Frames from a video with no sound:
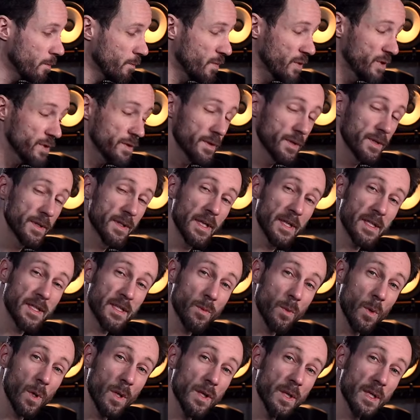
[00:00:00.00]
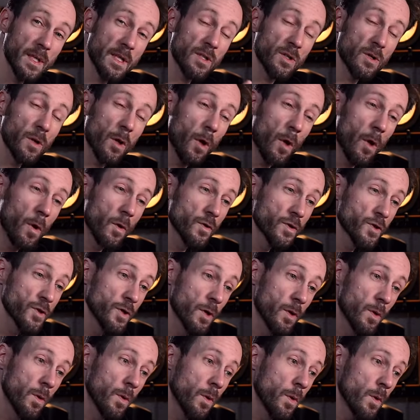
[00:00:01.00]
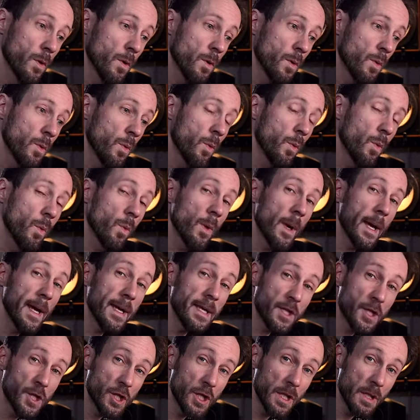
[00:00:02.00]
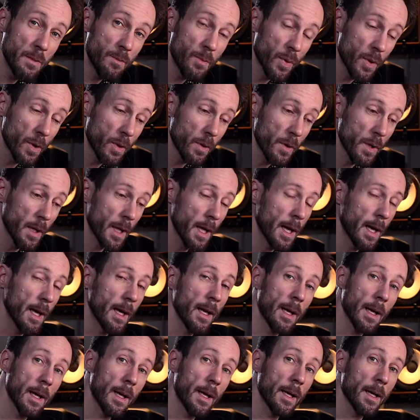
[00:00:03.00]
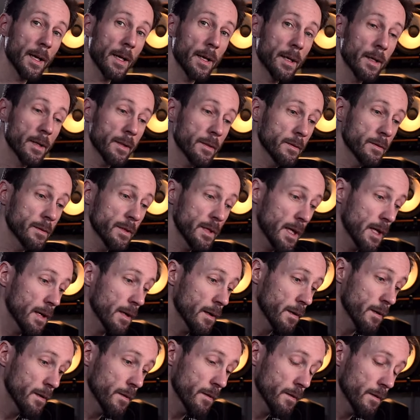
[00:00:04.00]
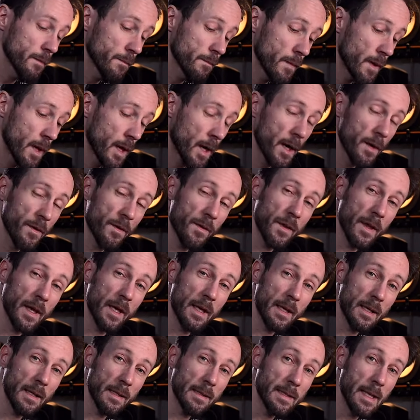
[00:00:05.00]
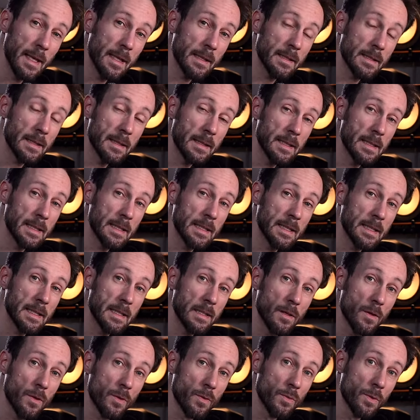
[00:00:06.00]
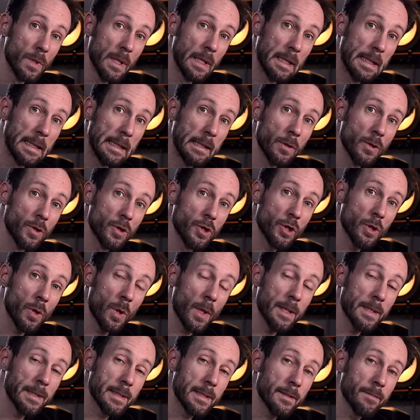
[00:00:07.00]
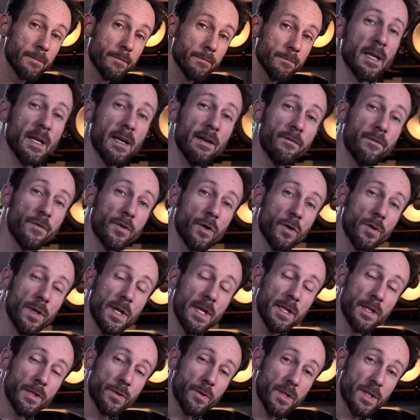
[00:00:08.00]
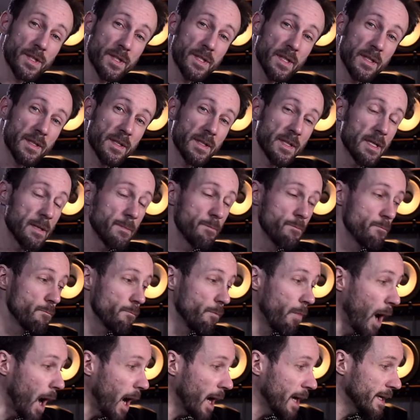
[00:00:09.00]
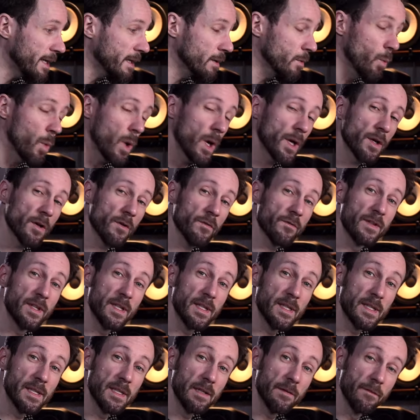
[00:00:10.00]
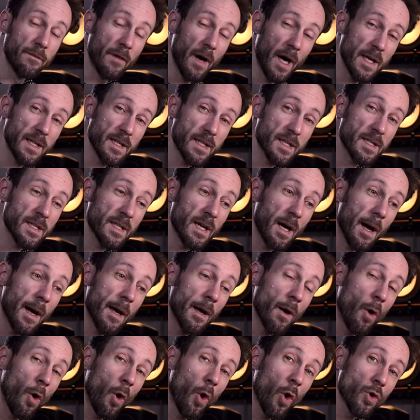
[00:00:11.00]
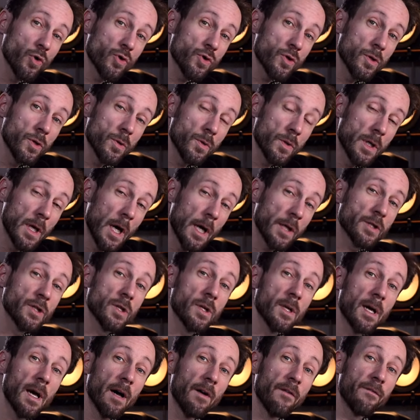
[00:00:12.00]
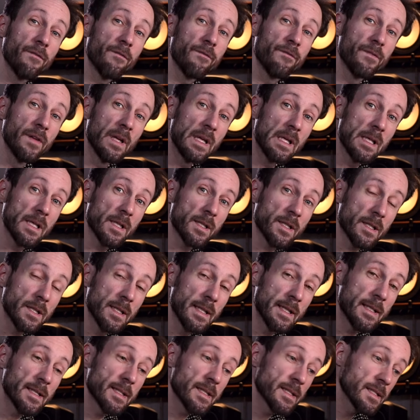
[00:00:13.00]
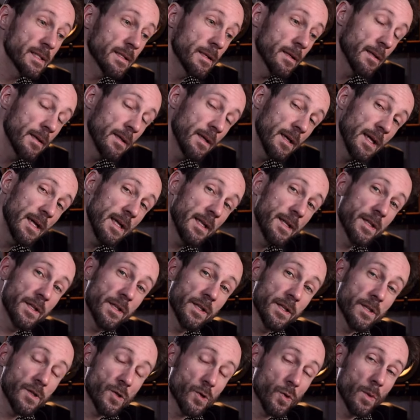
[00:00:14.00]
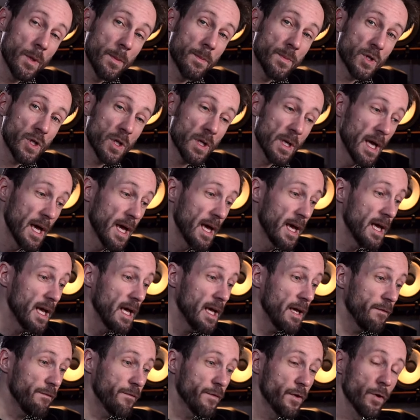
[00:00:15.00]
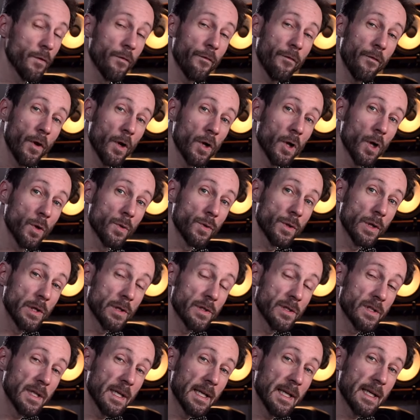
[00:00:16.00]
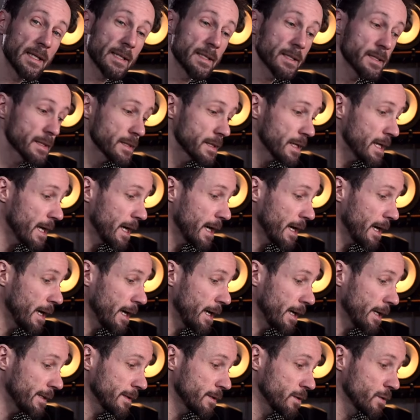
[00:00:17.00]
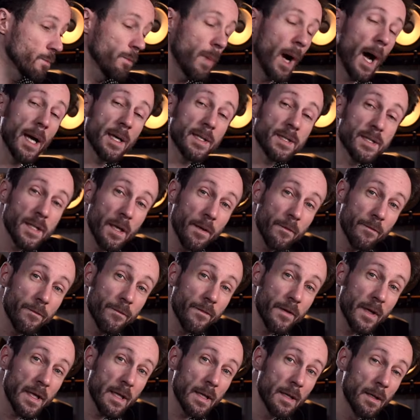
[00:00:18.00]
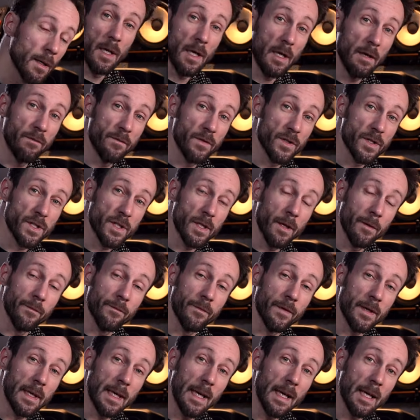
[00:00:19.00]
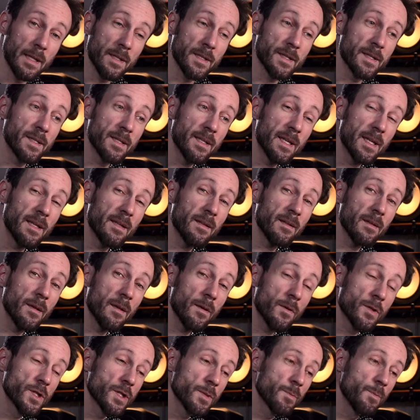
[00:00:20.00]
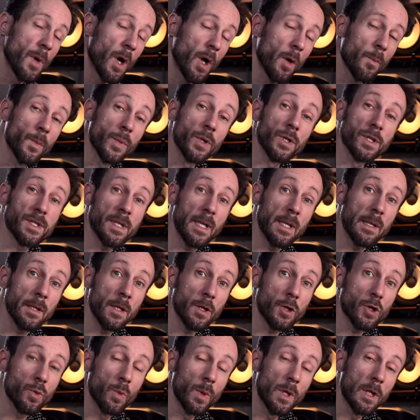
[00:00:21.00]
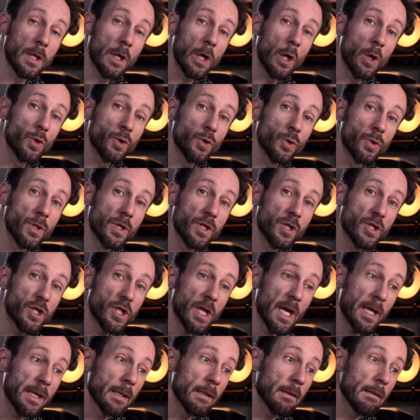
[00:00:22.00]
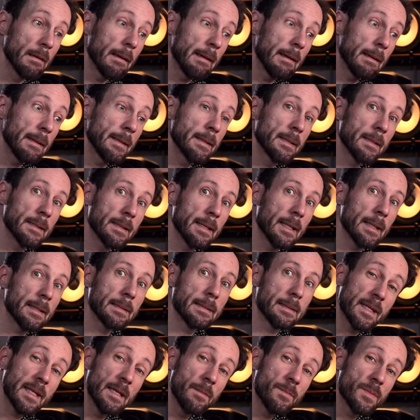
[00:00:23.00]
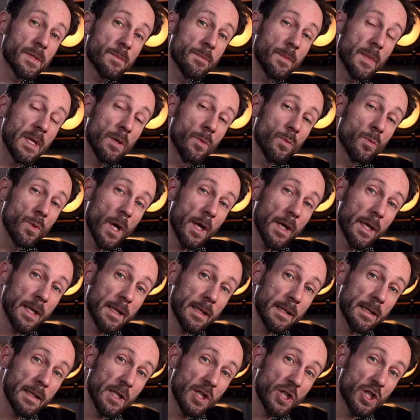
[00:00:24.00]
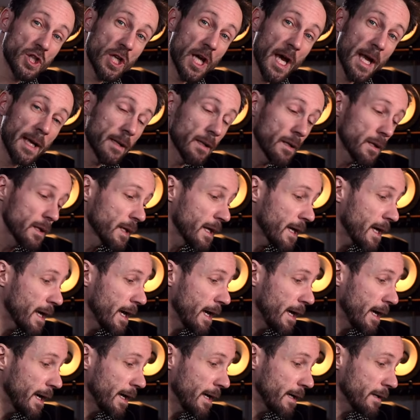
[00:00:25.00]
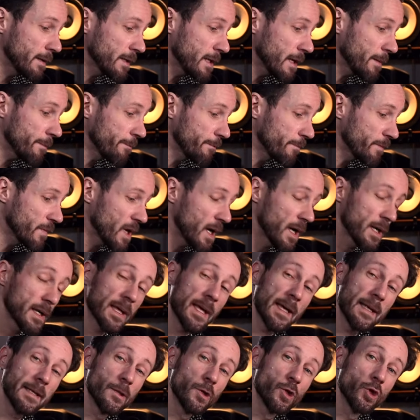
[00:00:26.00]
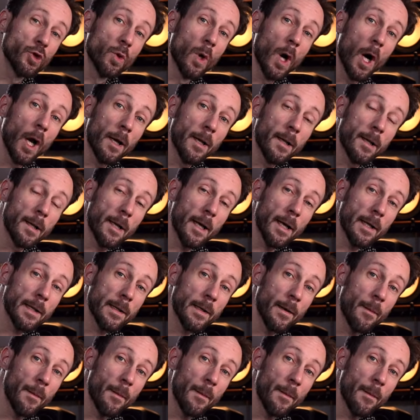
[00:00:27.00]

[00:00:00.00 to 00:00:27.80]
but this one is also way cheaper and yeah, I think that is a really good choice. If you're interested in buying one of these devices, I also got affiliate links in the description. If you follow those links and you buy something, even something else, then a small percentage will go to the channel and that keeps me running the channel. And yeah, I can do a lot